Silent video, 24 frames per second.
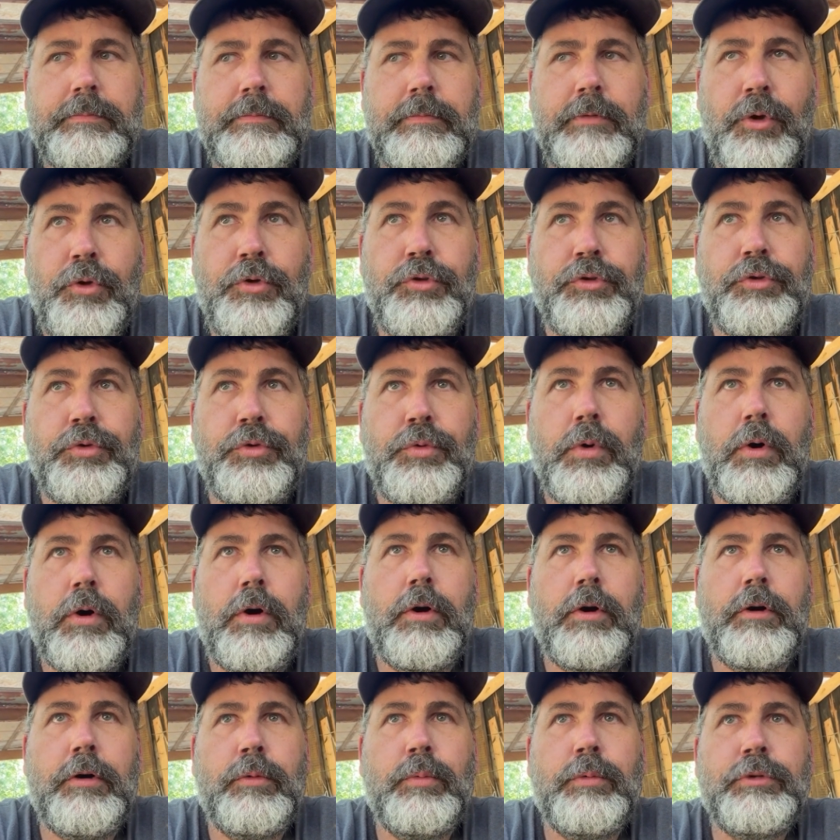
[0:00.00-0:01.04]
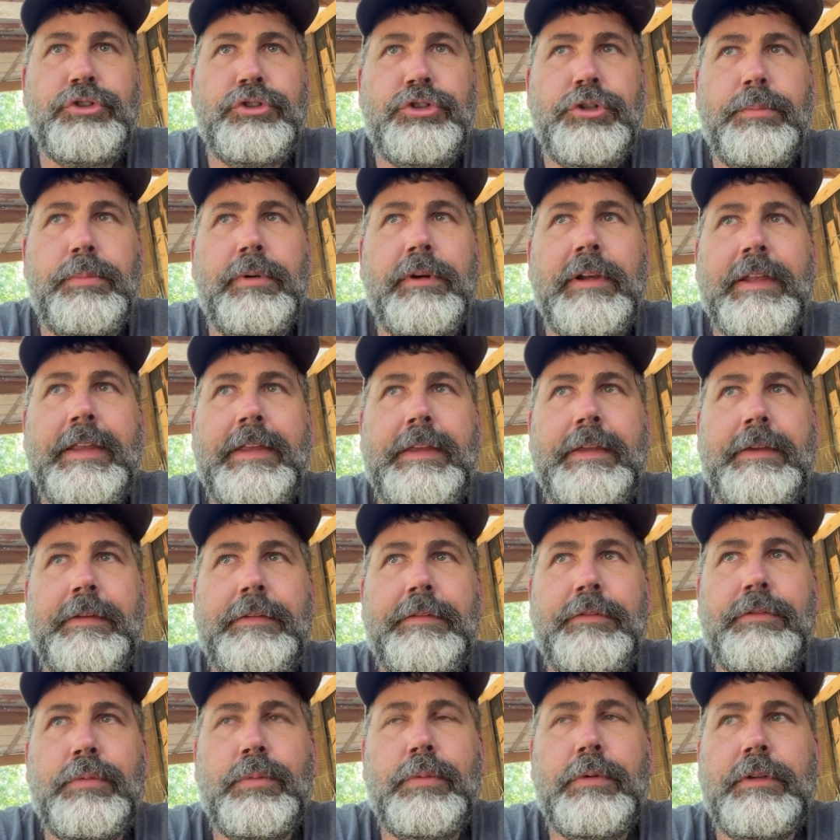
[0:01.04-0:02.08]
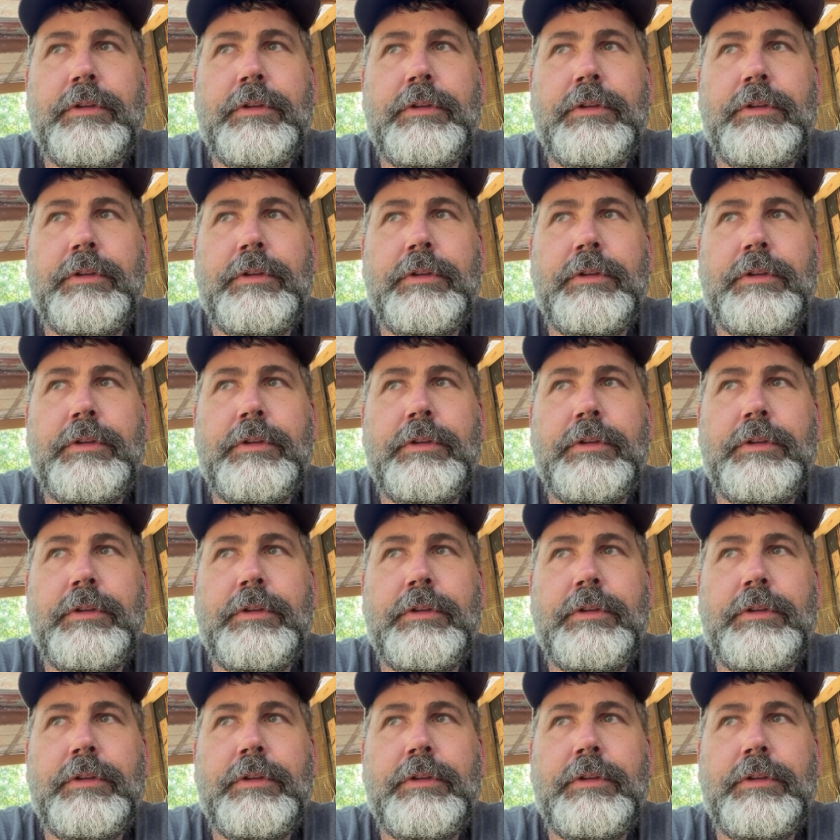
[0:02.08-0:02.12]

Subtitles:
who you are, what your beliefs,